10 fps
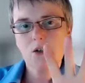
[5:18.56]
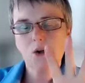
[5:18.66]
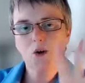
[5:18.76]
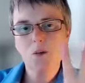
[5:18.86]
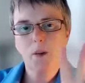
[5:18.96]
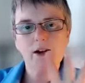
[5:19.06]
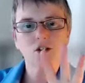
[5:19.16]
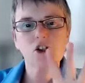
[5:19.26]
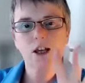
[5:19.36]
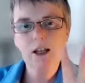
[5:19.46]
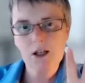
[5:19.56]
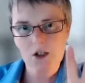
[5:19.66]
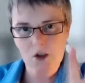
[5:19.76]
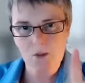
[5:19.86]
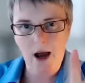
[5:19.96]
talk about
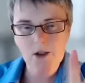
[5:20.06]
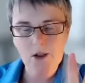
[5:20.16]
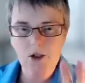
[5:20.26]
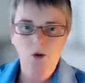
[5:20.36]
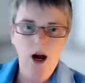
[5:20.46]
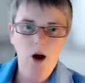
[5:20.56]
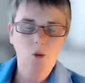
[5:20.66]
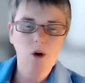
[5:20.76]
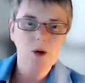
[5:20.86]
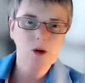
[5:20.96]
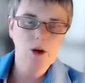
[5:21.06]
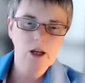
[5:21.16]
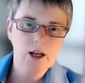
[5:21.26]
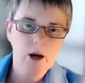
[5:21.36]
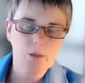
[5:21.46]
genius smarts when we're
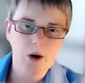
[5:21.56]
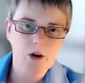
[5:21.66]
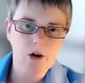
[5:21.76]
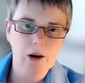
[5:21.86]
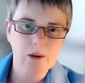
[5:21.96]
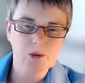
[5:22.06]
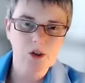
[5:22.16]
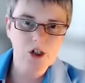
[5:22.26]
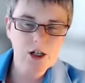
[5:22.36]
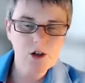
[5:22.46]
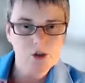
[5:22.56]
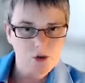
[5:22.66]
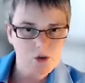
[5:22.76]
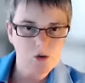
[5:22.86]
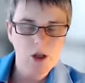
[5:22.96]
in our programs with Genius
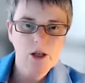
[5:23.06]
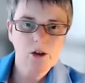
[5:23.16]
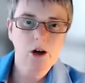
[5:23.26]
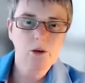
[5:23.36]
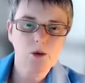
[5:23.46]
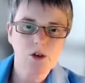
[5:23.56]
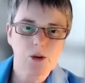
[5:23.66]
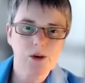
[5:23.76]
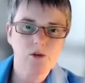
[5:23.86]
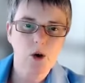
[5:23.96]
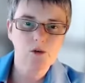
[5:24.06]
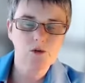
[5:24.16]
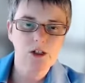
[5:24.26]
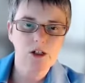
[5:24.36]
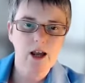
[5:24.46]
School that I'm also
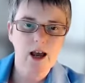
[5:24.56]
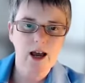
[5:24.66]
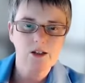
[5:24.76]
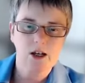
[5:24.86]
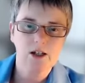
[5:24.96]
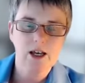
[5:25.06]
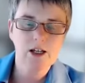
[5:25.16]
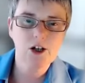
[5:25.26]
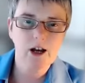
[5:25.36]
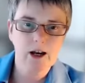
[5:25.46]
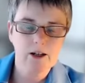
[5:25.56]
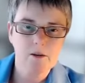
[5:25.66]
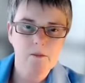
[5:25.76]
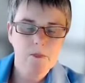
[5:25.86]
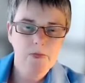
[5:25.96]
involved in as an
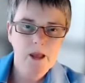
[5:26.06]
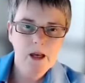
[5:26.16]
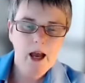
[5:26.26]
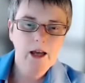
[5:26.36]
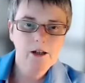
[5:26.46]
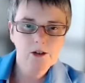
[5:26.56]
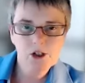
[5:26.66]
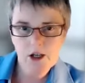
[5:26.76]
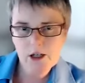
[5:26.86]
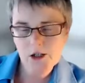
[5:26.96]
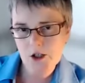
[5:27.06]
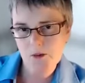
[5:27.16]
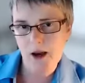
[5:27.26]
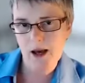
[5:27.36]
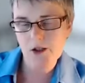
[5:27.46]
educator. And our genius
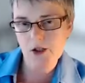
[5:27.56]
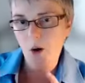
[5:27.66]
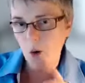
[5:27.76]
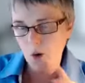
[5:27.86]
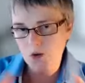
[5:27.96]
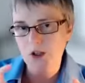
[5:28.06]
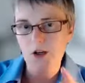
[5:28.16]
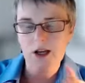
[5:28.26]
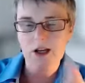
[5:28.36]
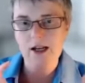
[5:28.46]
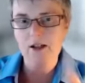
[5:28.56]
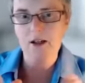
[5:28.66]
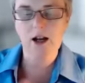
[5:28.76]
smarts are also connected